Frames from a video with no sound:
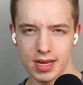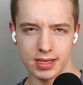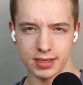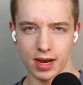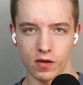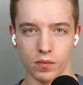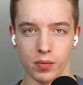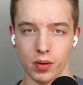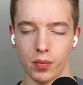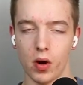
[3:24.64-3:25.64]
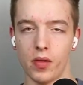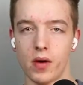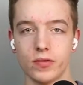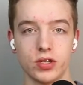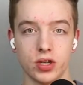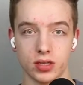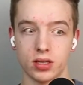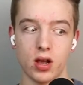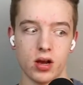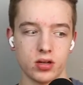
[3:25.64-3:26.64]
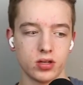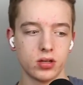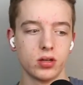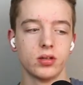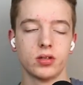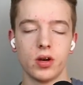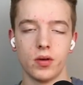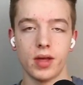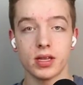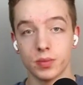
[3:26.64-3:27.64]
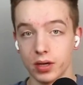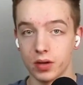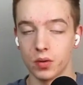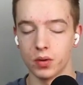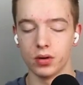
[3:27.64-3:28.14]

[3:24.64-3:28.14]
inside of Premiere Pro that was just launched. So that's pretty cool.